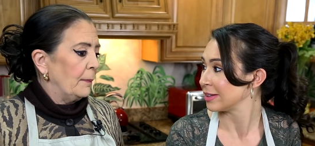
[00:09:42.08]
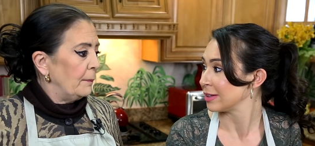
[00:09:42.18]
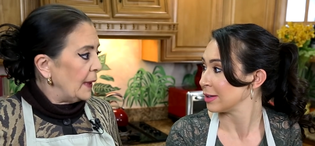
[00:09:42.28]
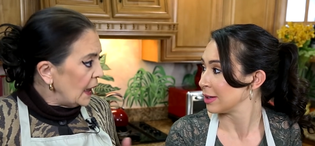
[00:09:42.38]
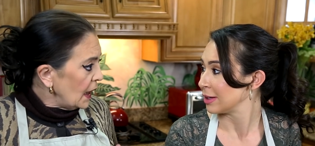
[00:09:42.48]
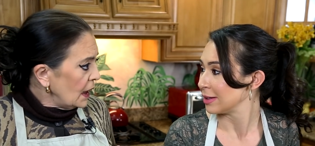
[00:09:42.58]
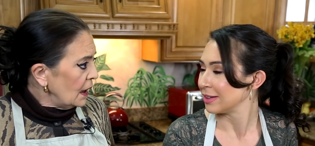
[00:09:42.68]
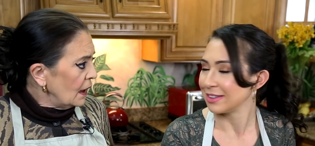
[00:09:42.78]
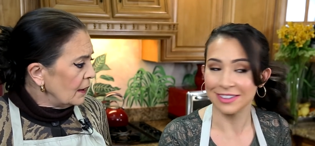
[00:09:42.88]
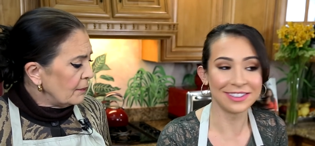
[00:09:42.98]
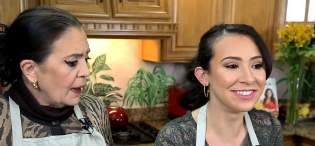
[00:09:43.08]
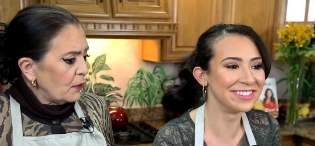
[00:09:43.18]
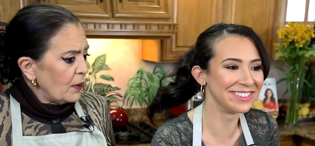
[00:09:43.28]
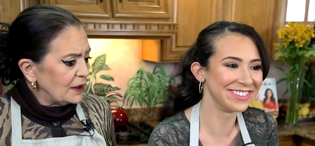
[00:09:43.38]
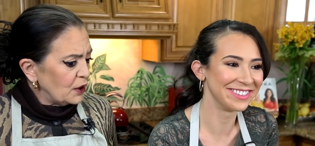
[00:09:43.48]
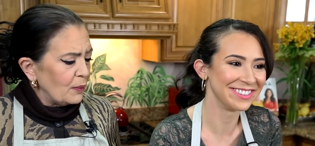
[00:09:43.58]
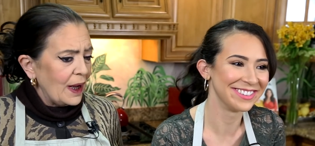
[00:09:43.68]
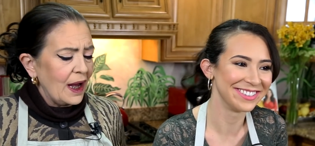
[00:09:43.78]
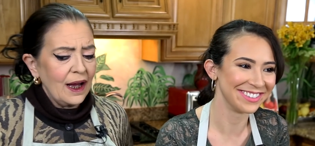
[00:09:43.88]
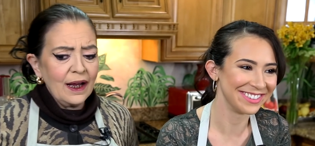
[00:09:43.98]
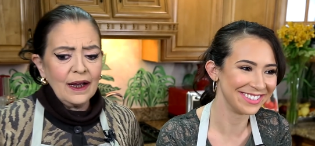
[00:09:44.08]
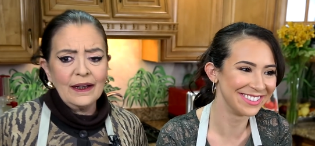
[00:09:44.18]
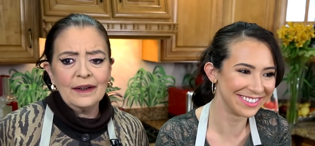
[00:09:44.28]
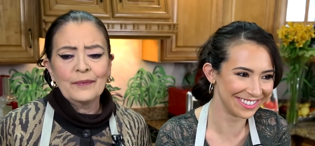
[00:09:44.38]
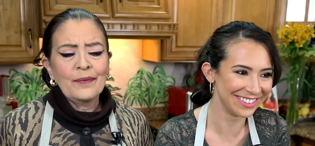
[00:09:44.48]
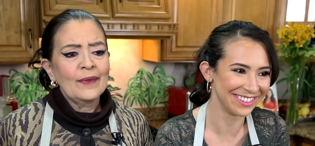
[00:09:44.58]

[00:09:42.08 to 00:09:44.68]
Speaker 1: Me? Ma quando mai?